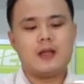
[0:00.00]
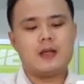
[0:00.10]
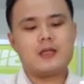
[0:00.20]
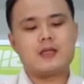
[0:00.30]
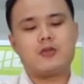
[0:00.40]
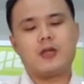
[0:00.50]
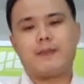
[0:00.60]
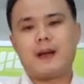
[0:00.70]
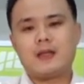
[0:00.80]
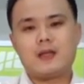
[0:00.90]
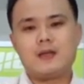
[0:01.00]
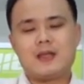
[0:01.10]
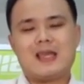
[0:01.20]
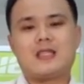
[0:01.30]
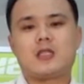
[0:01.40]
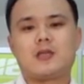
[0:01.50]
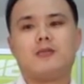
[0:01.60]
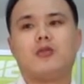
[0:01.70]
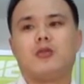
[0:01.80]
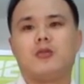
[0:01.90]
This red button is
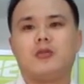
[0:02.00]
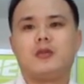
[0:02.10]
small,